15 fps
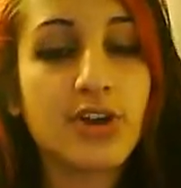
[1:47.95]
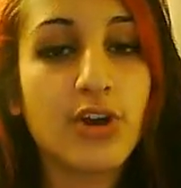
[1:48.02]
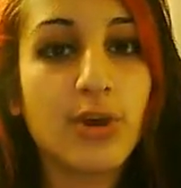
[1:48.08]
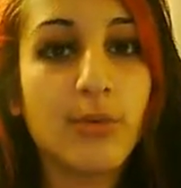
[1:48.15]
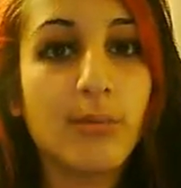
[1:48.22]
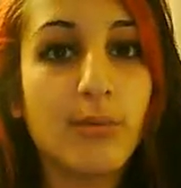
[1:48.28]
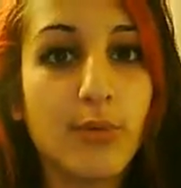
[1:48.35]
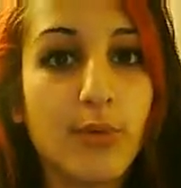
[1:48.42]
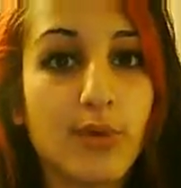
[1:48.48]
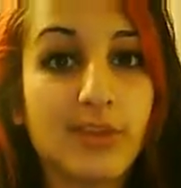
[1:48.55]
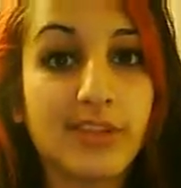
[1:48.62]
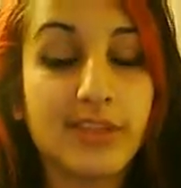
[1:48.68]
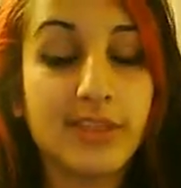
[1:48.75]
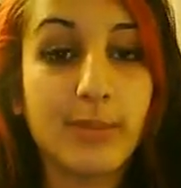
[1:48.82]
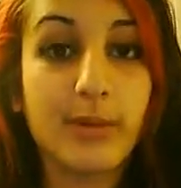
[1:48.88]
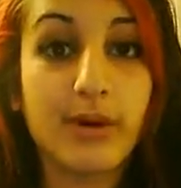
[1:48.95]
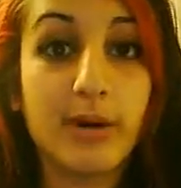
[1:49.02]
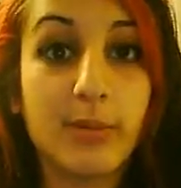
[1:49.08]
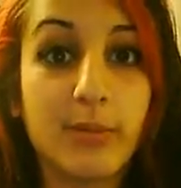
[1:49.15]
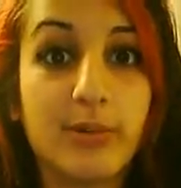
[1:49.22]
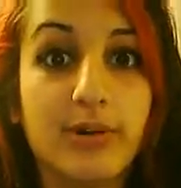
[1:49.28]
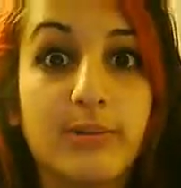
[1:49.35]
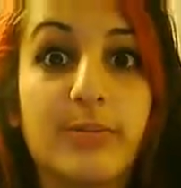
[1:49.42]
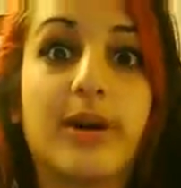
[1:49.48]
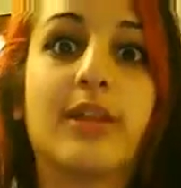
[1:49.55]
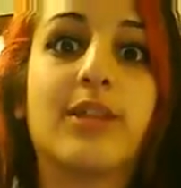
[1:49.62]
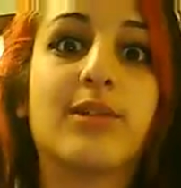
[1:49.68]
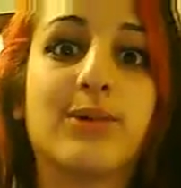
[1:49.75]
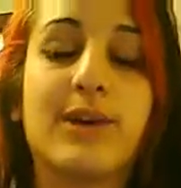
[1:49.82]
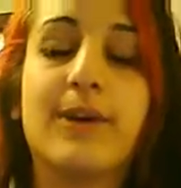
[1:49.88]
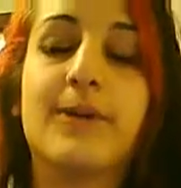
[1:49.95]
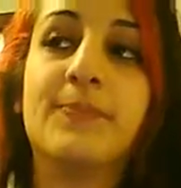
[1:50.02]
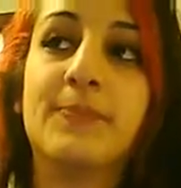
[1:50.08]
hurt more than the bottom one, by the way.